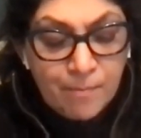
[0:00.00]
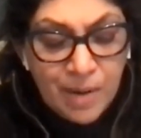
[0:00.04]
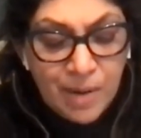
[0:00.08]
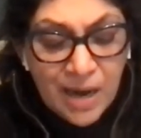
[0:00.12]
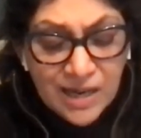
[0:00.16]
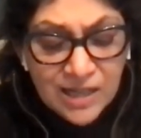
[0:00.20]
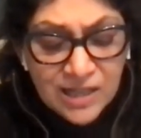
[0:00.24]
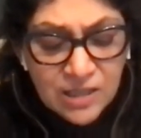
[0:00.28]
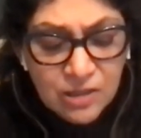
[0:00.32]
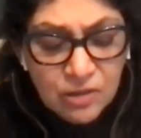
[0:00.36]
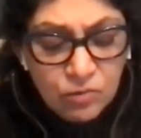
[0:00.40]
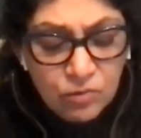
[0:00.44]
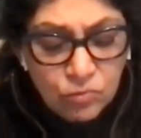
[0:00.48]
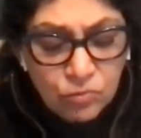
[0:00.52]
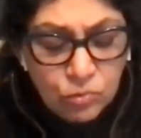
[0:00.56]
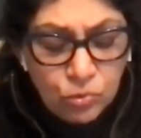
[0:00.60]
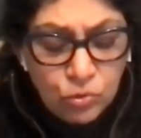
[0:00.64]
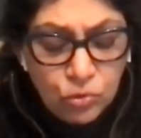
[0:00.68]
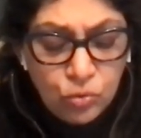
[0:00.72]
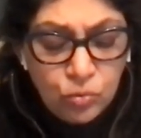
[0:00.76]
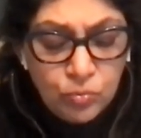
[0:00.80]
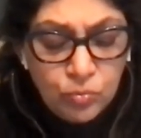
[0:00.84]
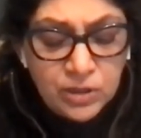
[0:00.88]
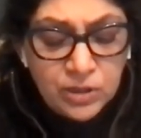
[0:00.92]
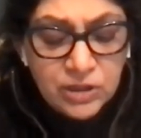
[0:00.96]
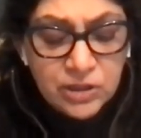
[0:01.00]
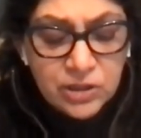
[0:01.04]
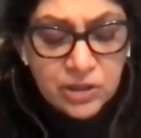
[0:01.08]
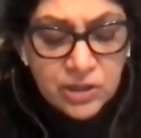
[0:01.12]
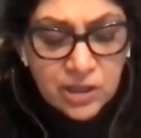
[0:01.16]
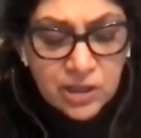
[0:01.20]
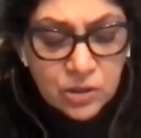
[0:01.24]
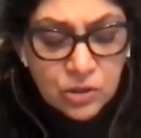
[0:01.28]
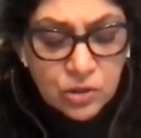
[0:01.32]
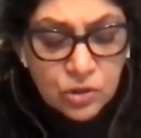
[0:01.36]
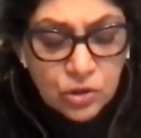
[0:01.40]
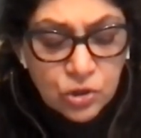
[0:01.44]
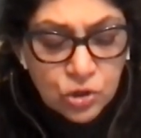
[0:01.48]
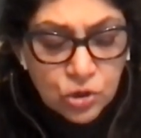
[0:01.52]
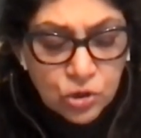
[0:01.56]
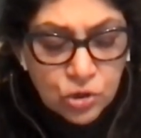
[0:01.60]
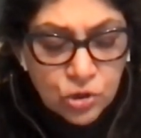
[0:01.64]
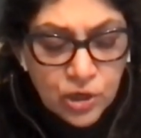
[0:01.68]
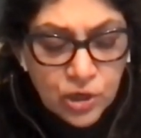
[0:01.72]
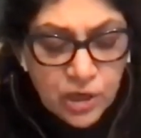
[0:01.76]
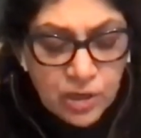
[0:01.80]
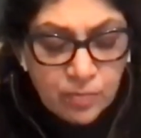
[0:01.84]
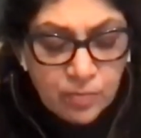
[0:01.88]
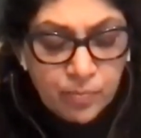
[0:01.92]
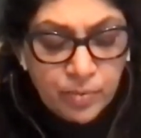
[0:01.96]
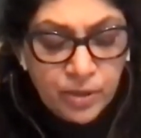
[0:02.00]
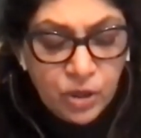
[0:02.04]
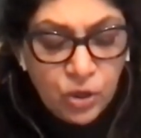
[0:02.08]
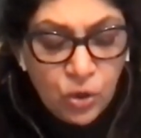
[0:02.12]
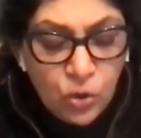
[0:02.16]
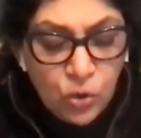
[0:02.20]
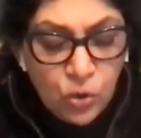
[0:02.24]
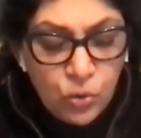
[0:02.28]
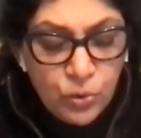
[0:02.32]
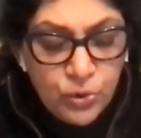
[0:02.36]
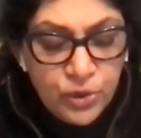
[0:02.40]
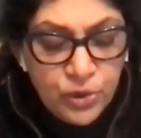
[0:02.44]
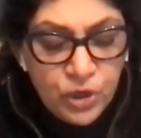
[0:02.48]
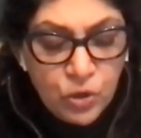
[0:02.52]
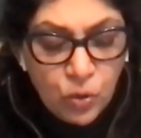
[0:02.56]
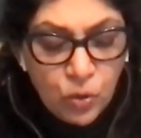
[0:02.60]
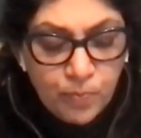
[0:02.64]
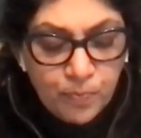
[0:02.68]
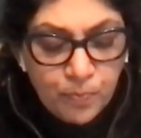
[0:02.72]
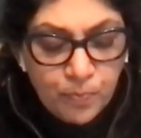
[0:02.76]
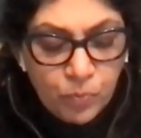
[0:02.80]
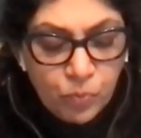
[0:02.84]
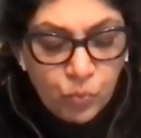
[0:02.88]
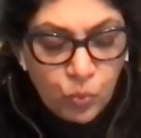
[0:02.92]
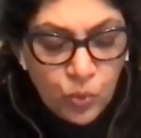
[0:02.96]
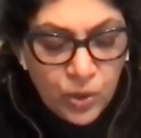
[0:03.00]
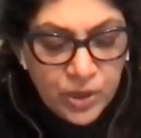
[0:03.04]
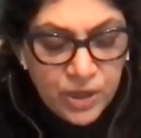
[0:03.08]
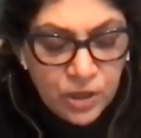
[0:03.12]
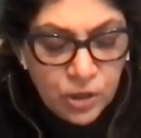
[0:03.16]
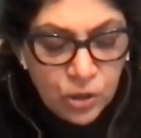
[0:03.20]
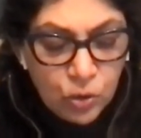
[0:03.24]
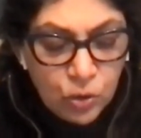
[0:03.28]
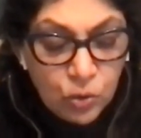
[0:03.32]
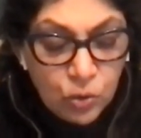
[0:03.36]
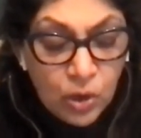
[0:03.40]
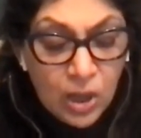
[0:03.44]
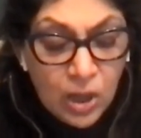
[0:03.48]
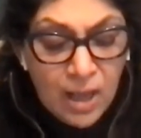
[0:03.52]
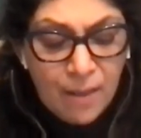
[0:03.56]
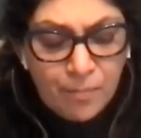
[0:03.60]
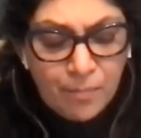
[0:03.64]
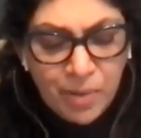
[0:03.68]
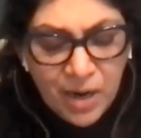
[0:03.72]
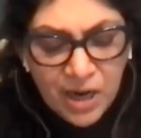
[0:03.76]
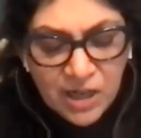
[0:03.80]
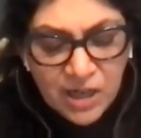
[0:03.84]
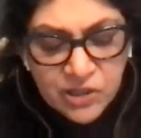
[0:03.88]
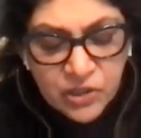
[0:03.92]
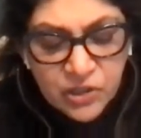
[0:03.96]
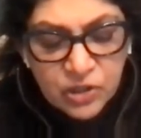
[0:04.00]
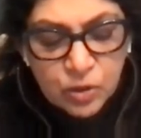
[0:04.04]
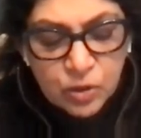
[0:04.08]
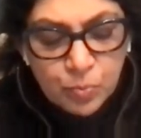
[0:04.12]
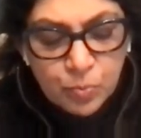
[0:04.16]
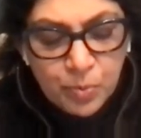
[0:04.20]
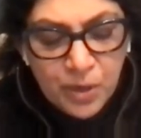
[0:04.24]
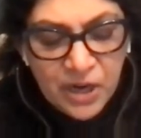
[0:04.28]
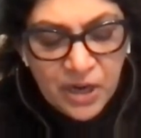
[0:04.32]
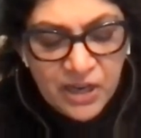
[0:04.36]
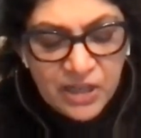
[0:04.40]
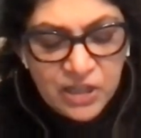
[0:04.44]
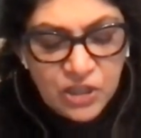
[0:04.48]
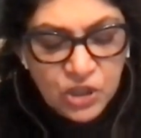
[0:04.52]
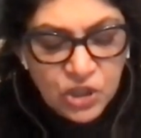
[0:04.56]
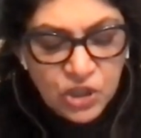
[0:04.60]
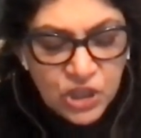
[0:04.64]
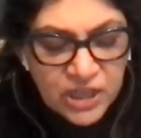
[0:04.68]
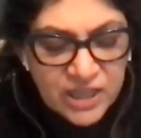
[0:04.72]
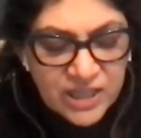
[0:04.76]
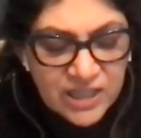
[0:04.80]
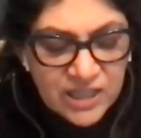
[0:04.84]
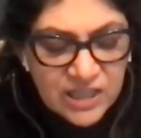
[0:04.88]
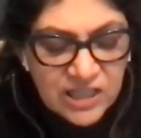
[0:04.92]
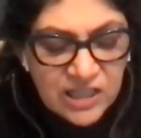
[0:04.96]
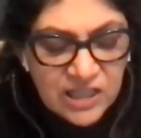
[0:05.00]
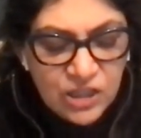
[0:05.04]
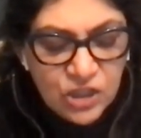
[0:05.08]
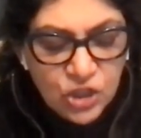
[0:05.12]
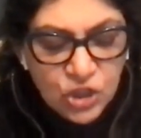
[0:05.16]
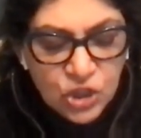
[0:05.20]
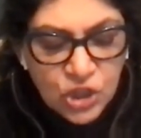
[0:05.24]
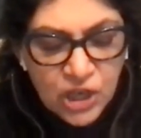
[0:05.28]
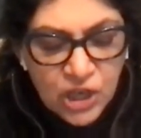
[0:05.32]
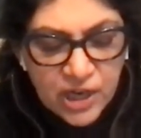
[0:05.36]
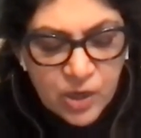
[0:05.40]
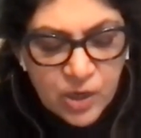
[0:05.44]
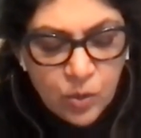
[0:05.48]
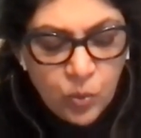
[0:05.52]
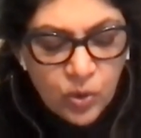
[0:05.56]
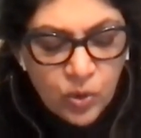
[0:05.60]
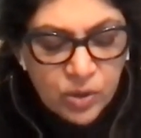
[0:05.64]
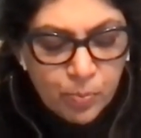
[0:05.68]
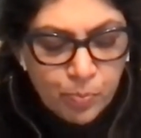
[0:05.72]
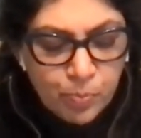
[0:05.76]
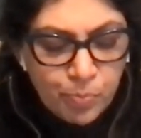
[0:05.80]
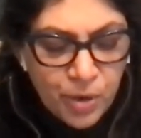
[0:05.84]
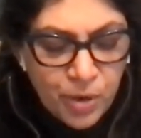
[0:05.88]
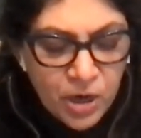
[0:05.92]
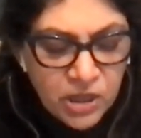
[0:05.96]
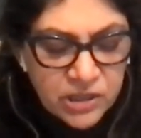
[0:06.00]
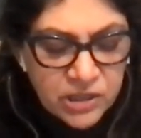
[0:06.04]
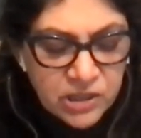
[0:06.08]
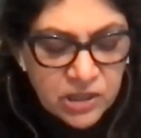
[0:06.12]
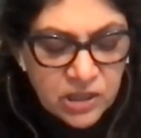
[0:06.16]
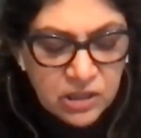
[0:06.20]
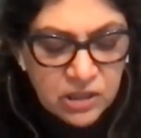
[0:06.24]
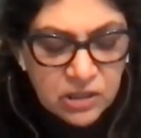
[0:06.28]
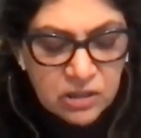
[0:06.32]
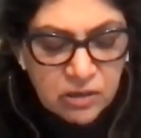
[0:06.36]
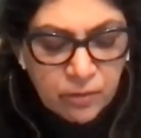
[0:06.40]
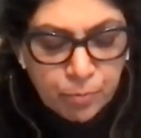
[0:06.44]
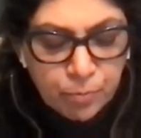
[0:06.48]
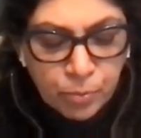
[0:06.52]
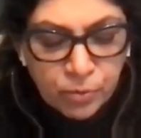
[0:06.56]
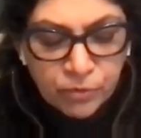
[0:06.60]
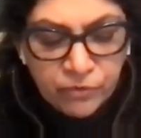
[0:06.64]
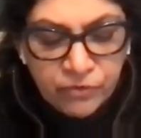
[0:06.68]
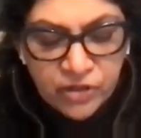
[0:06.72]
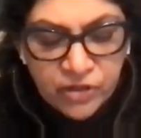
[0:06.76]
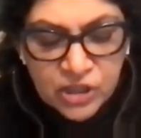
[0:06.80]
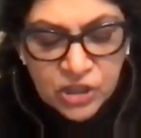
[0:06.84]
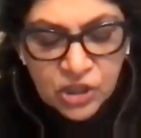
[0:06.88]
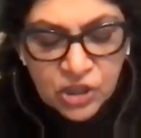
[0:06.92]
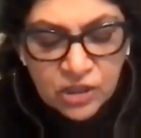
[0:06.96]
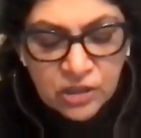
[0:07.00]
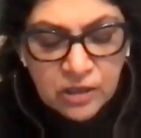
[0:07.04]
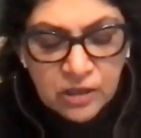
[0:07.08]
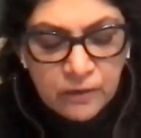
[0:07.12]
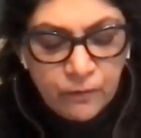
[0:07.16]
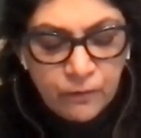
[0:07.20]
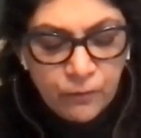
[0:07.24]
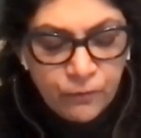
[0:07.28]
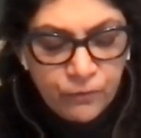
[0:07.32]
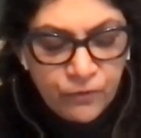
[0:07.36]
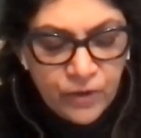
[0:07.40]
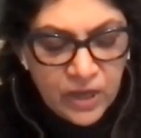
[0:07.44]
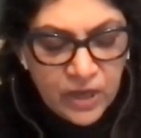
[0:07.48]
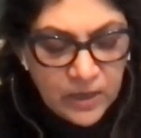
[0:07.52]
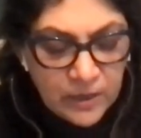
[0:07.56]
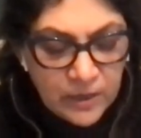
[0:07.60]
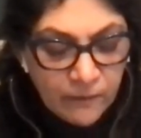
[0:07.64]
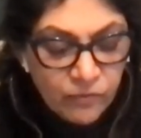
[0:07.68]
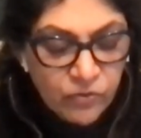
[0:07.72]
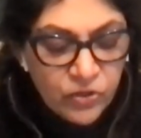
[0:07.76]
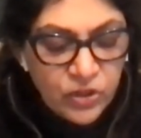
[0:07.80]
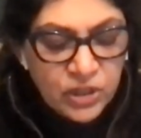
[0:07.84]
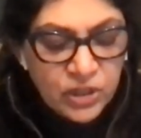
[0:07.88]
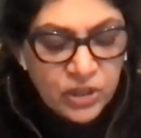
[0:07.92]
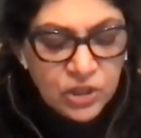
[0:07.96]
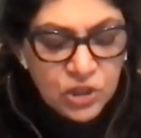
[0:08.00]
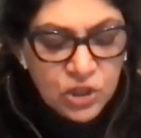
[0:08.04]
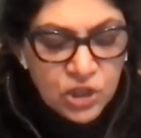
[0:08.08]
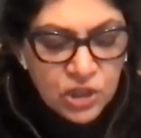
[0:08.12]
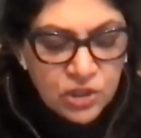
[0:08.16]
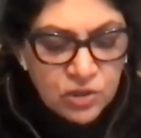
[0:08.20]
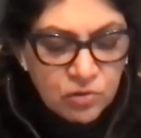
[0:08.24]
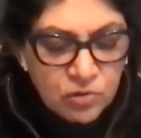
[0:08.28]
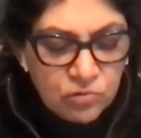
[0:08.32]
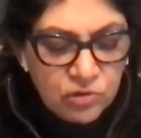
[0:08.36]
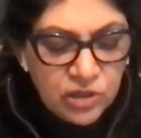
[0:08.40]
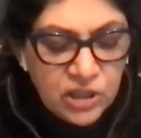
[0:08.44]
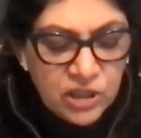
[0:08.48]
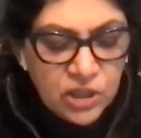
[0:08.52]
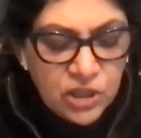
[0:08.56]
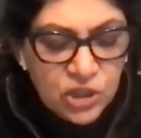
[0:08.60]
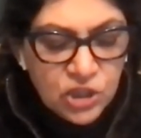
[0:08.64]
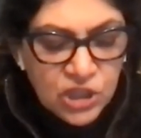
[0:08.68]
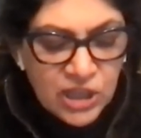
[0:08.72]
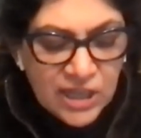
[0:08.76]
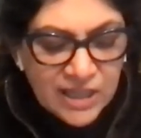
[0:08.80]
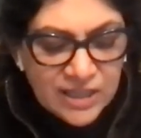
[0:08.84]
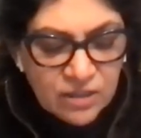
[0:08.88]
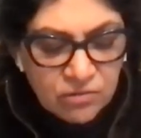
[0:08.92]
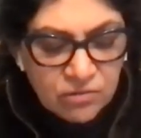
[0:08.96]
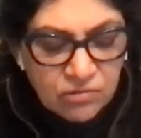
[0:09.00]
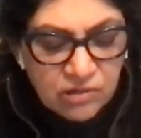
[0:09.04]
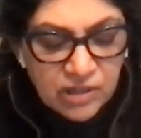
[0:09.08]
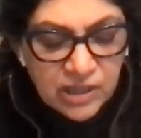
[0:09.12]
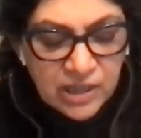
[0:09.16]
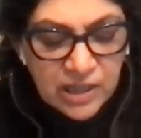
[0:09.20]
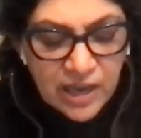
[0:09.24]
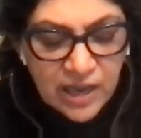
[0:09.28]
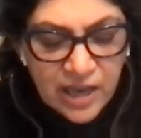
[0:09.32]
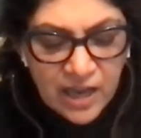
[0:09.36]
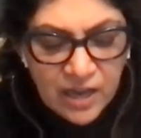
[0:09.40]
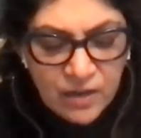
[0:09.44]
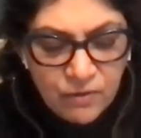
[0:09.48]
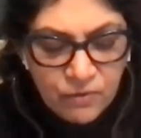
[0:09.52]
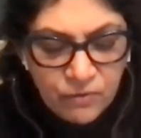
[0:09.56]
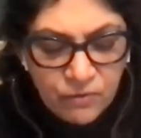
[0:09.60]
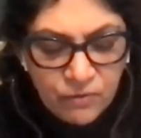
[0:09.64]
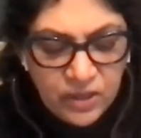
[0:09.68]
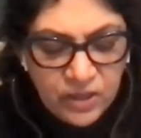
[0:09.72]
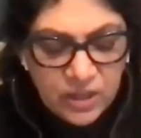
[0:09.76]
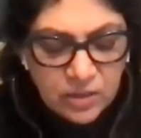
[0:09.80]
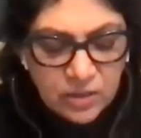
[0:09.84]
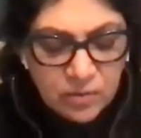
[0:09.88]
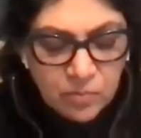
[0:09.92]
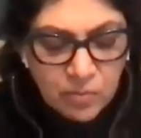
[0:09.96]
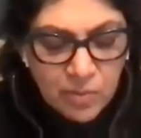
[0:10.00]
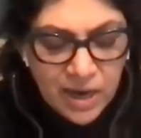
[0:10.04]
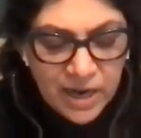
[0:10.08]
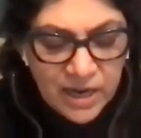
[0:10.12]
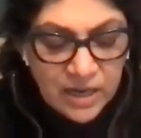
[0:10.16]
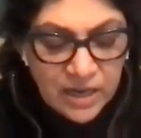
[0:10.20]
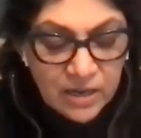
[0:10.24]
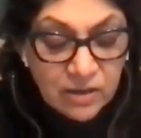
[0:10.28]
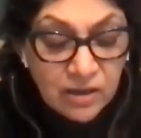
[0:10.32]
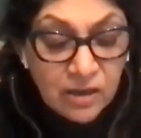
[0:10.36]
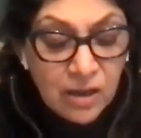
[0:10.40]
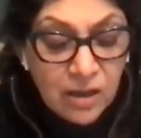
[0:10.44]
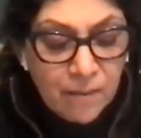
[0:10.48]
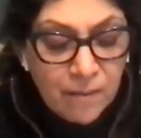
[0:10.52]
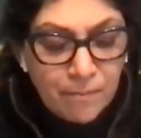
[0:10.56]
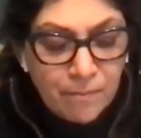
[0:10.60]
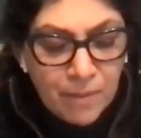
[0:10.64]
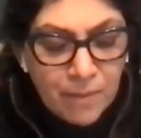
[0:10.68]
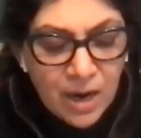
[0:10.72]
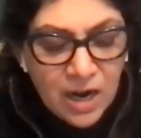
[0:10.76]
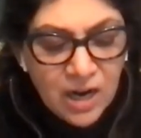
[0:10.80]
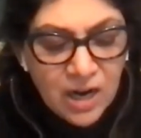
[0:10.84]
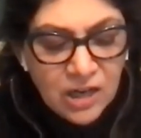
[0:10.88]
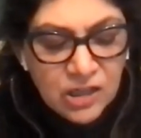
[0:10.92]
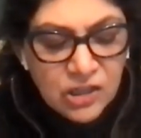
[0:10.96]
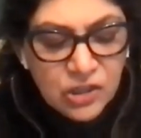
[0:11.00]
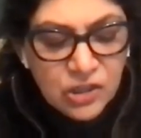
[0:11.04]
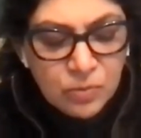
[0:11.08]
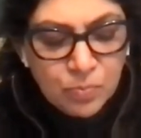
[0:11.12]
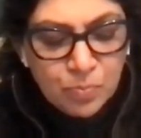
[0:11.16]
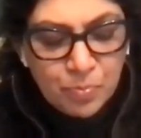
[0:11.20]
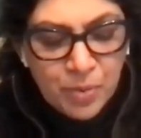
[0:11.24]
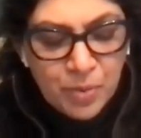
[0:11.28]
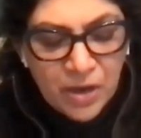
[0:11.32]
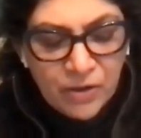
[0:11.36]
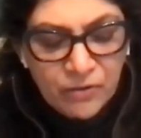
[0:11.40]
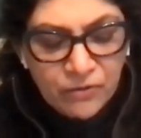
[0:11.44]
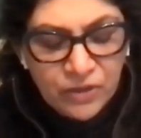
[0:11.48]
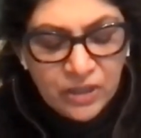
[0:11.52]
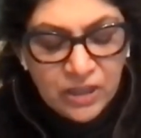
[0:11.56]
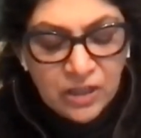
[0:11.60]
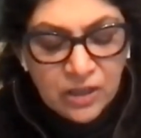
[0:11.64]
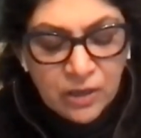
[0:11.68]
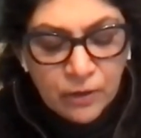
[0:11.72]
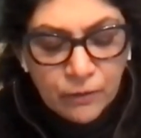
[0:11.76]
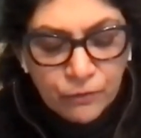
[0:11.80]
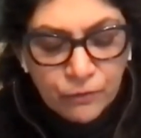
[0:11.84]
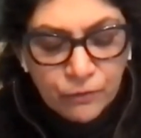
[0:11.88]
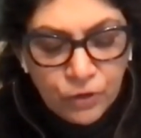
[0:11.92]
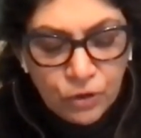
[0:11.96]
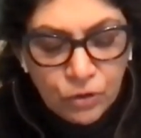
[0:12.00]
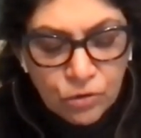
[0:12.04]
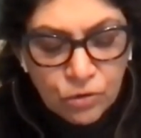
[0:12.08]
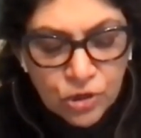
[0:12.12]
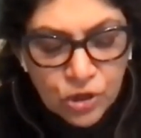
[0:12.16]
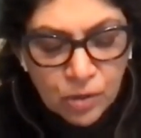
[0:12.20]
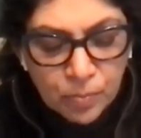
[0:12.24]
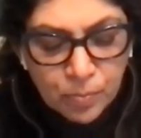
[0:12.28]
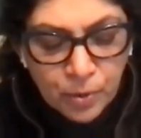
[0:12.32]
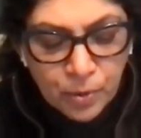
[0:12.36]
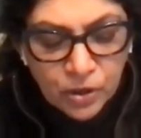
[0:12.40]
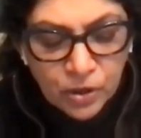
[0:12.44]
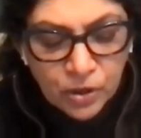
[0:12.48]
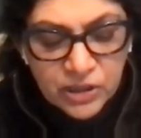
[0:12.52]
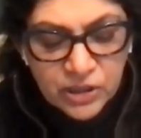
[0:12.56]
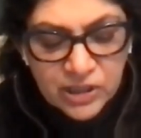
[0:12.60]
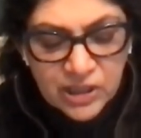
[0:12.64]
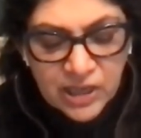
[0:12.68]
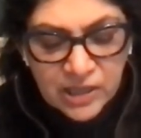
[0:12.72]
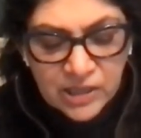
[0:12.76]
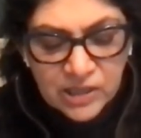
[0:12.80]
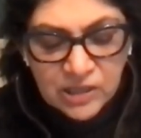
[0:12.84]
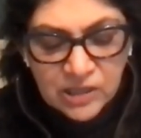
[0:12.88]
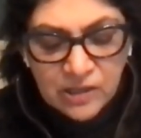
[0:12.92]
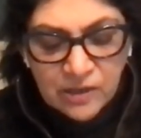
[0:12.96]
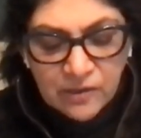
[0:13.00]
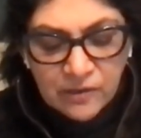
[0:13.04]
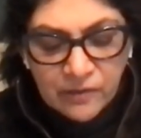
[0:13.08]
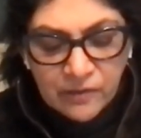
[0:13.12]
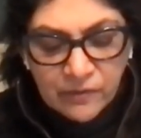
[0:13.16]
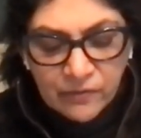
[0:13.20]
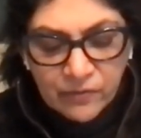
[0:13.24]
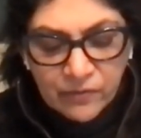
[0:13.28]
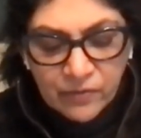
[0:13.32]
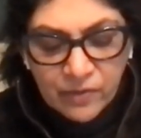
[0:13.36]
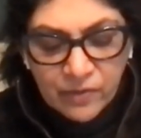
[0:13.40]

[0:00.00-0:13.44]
Back in the room on Sutton Street, below the open window, passers-by jiggity jig with baskets of provision and fig, chittery, chattery, envy, admire, Mars, bevy, a fuchsia poinsettia.